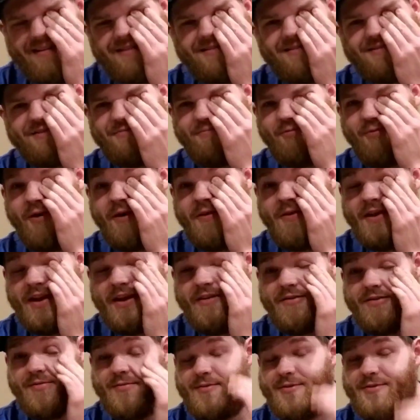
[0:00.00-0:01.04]
To the point that
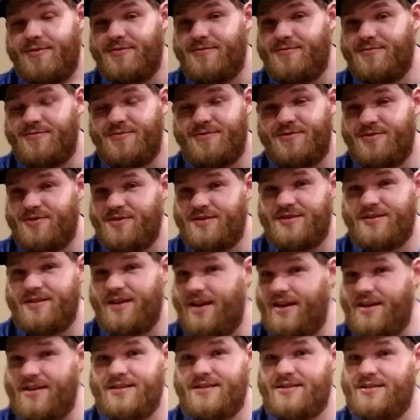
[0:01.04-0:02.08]
everybody was just
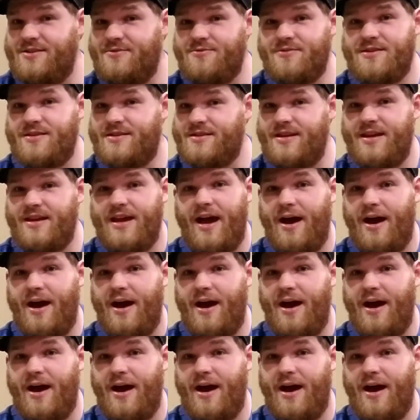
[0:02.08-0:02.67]
like, seriously,